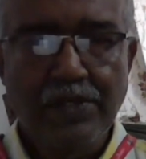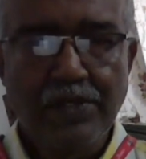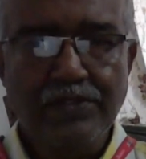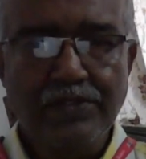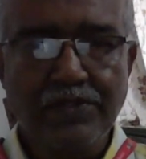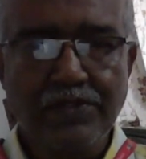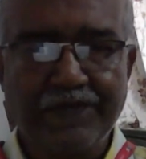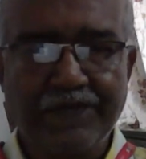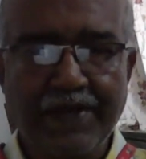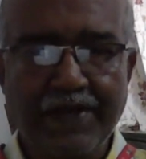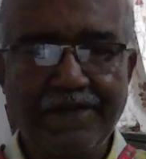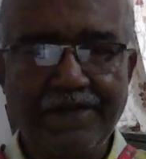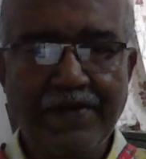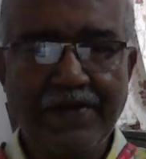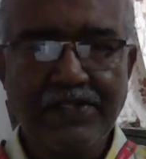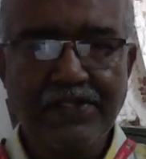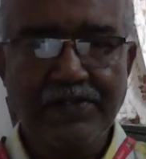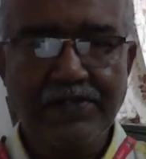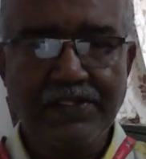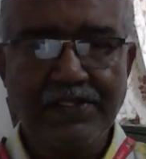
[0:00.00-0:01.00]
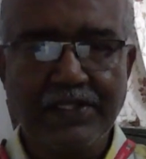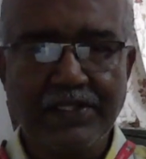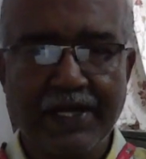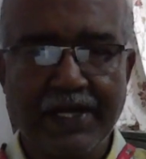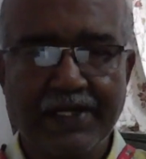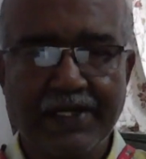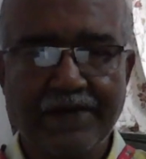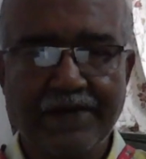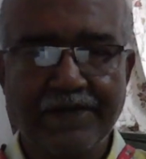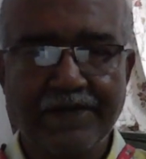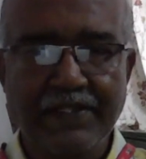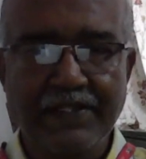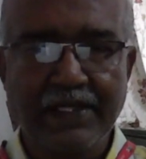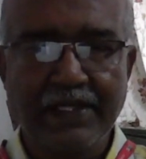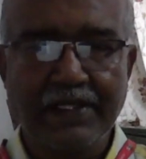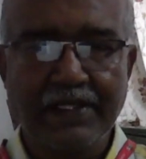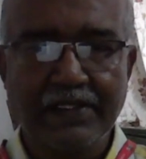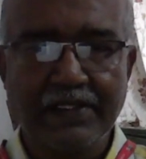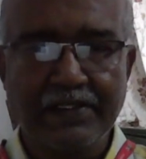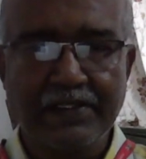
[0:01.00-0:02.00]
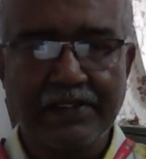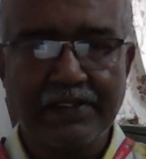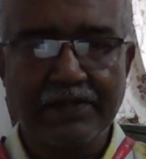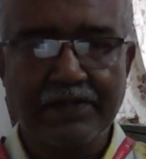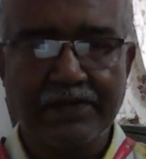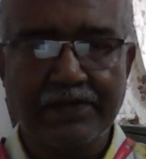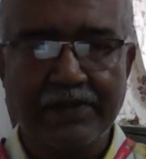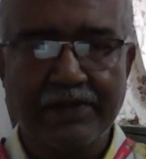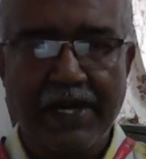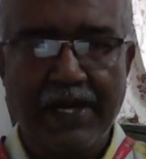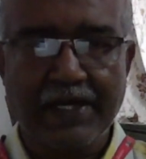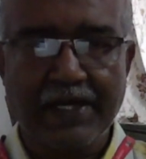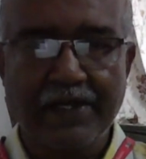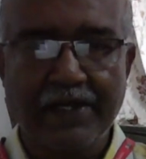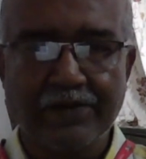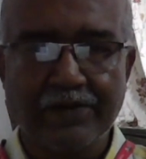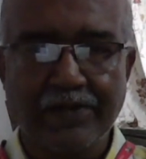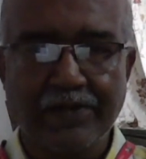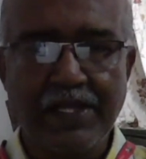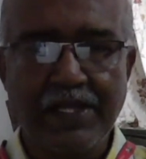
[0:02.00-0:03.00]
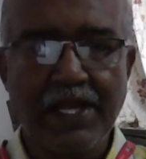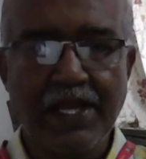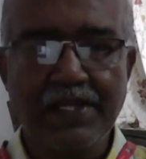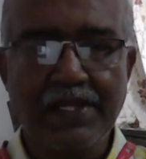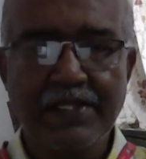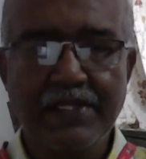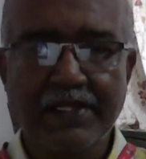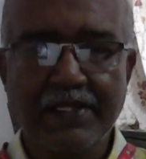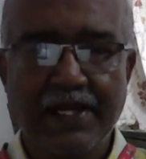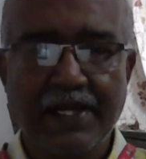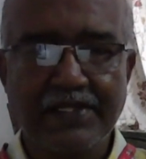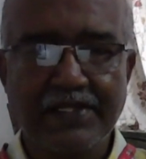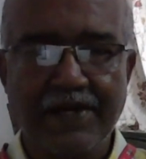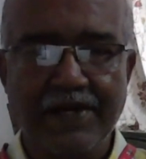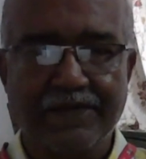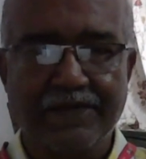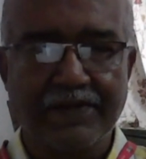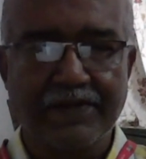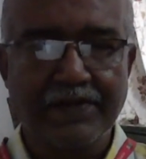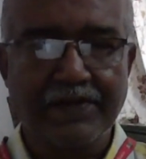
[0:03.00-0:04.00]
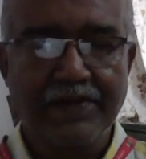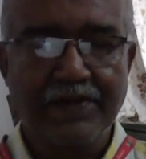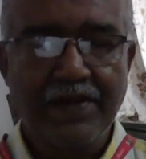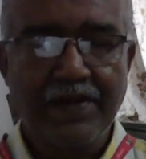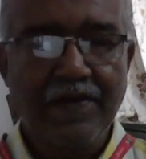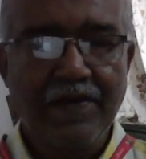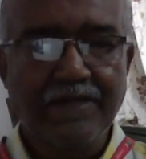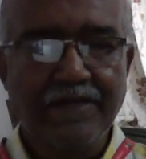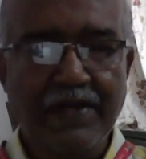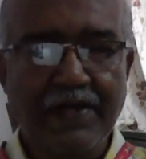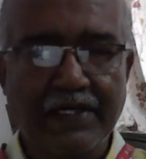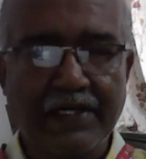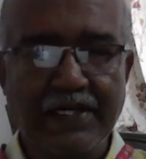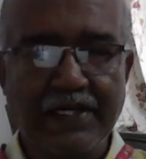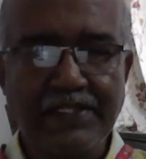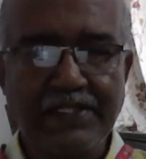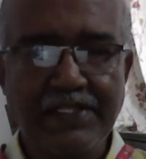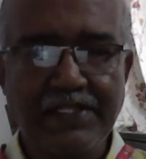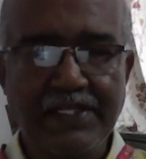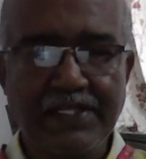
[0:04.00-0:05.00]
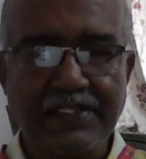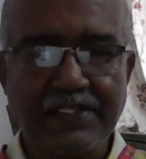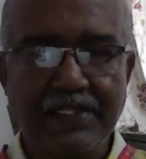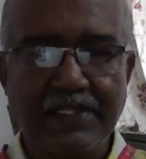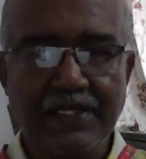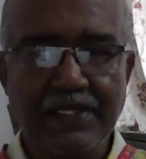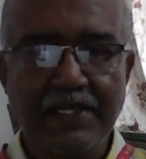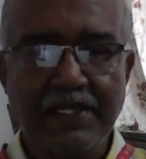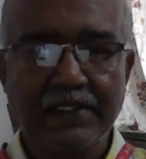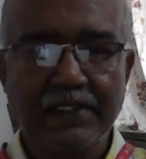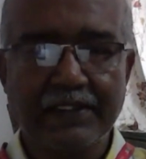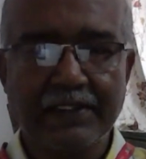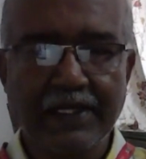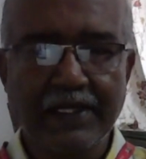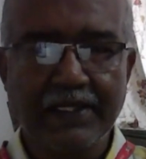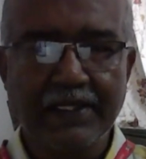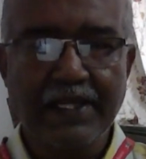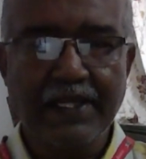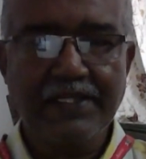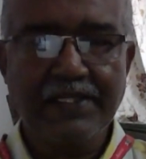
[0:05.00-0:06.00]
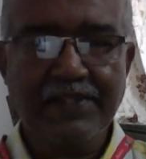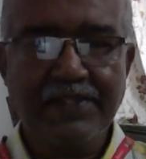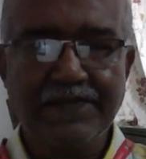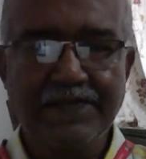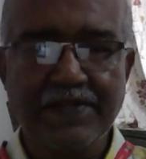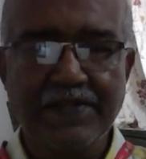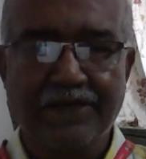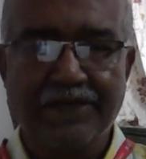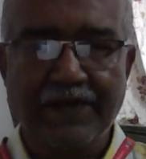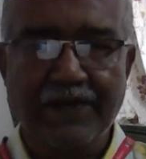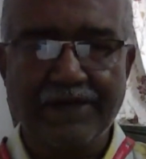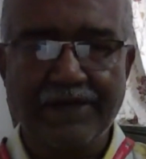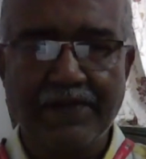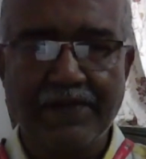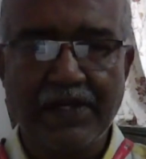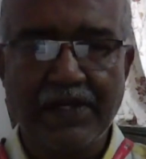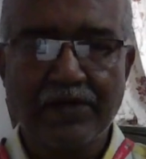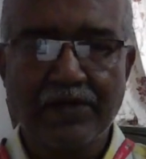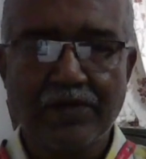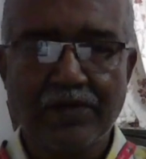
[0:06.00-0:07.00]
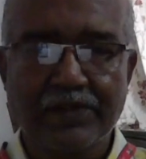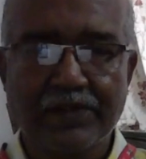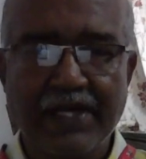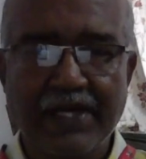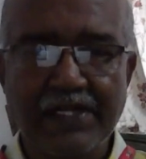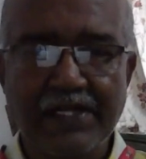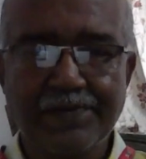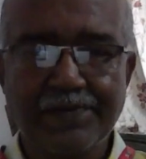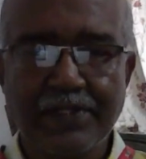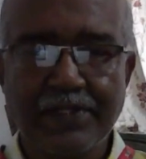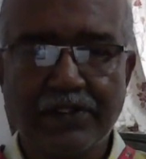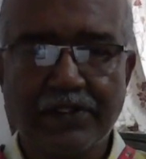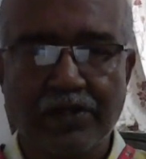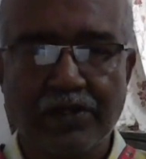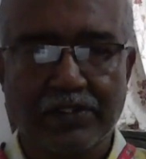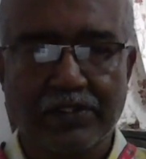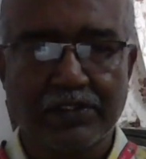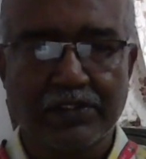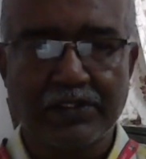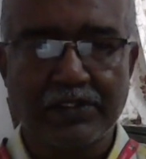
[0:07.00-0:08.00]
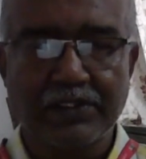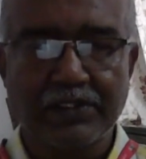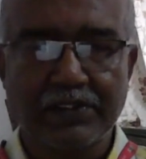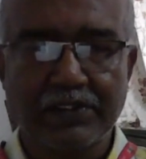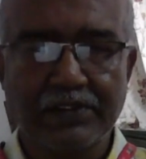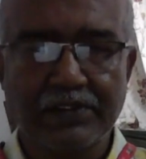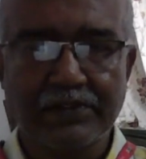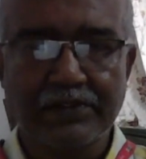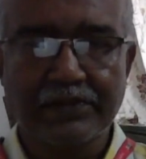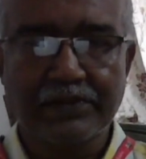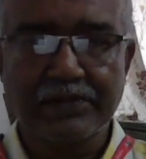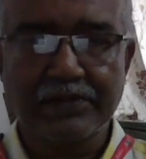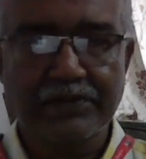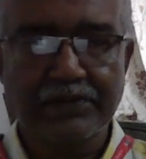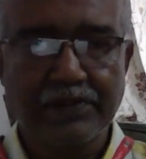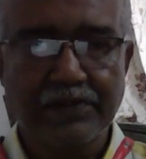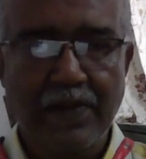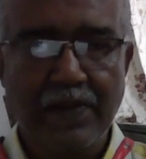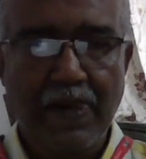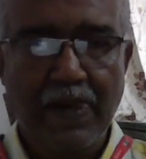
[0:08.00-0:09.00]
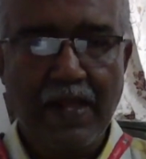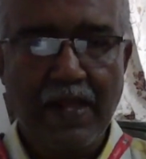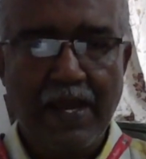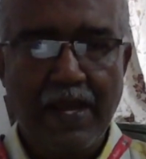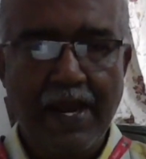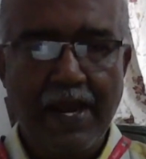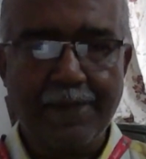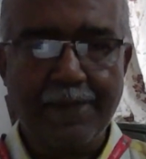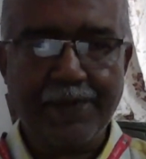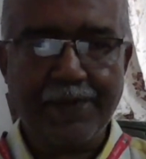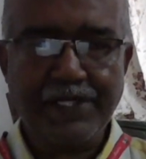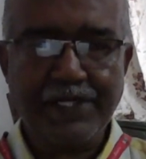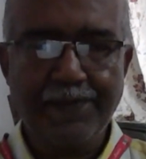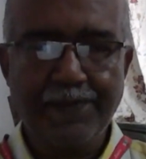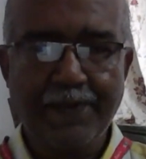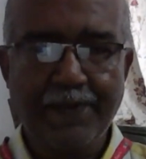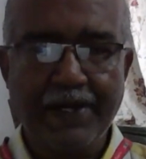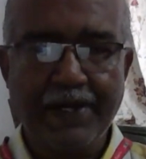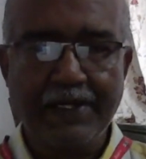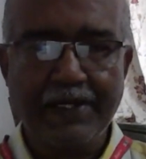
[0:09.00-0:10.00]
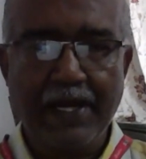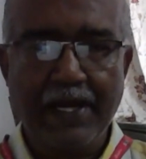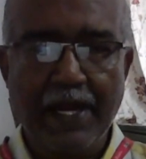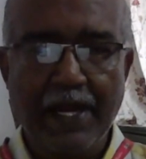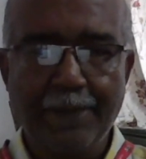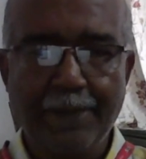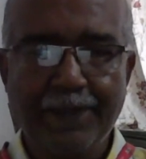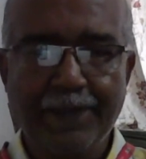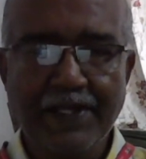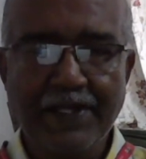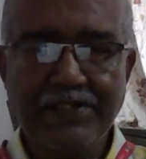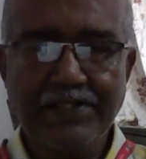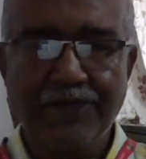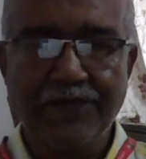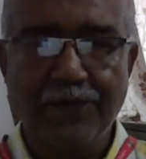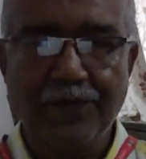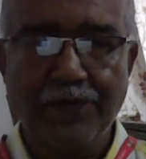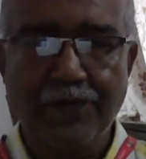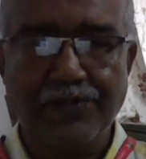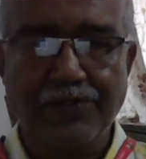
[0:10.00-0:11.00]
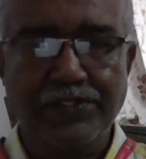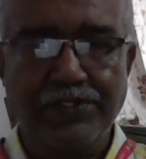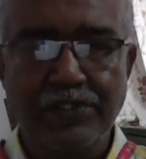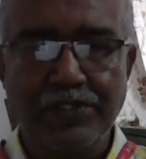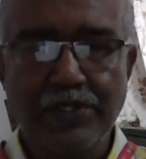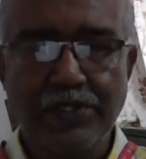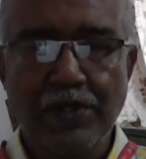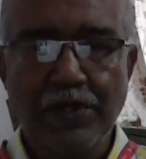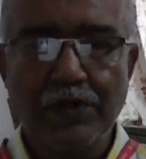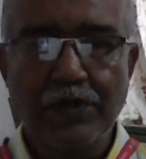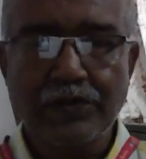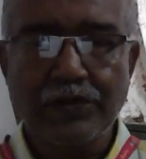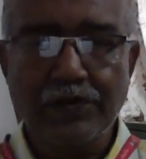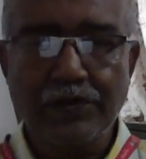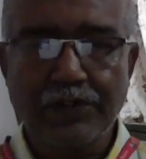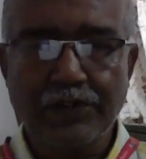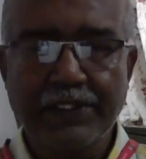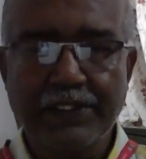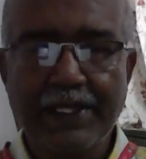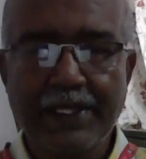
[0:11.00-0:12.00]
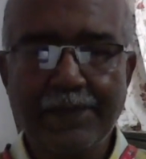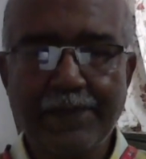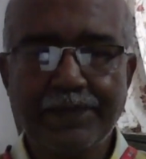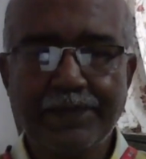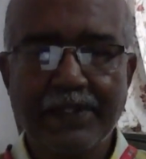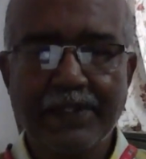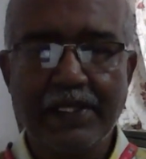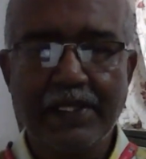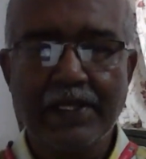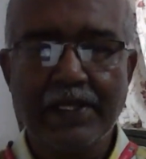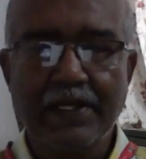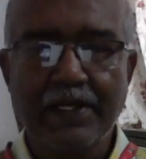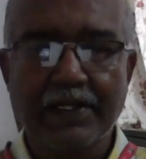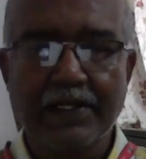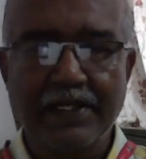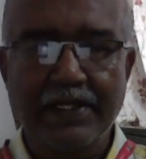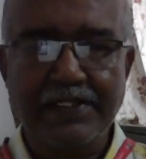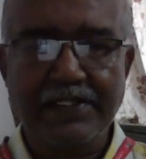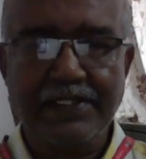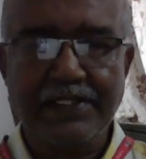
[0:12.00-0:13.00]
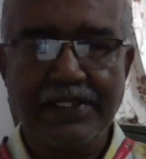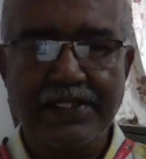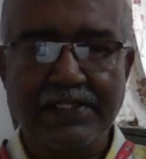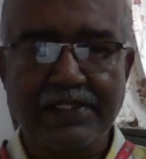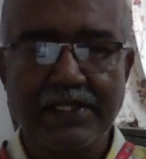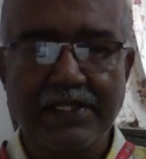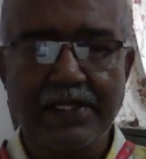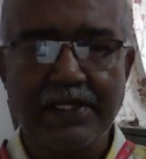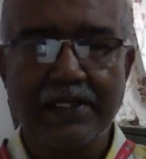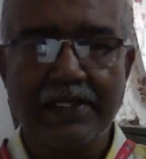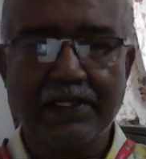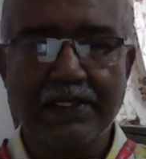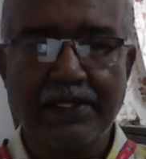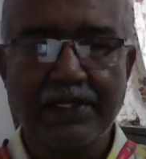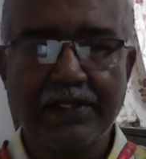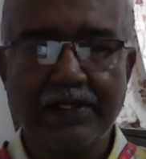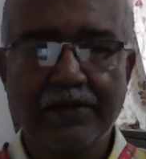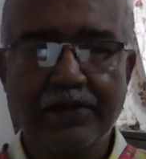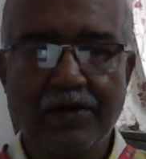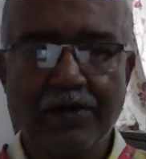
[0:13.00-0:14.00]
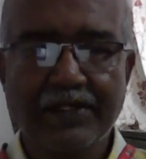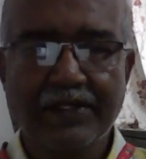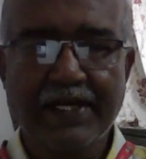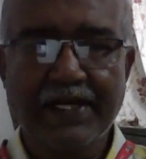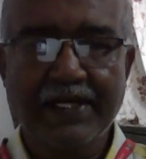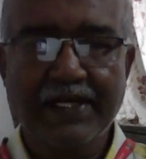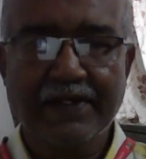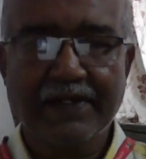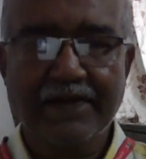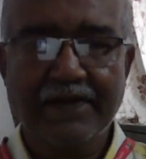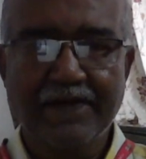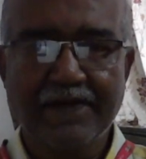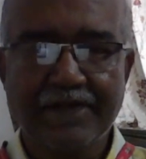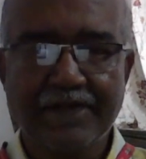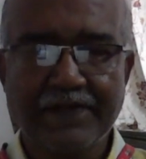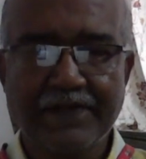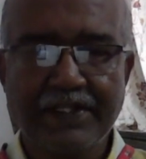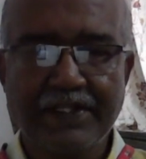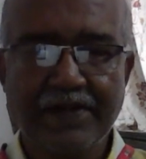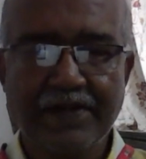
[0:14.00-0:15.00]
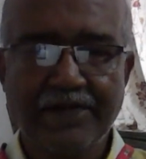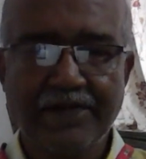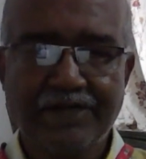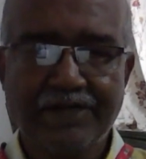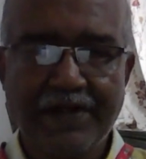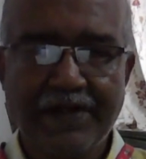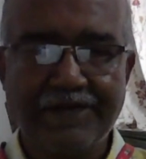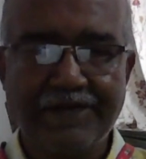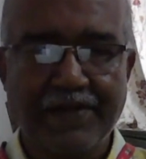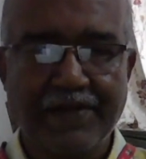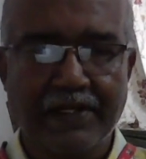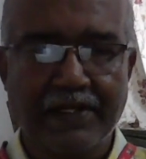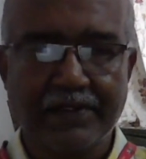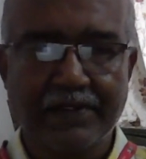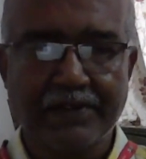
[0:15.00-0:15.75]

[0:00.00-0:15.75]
So flywheel is connected directly to the engine crankshaft, where clutch disc engages with the flywheel to transmit the torque, and pressure plate applies the force to keep the clutch disc in contact with the flywheel.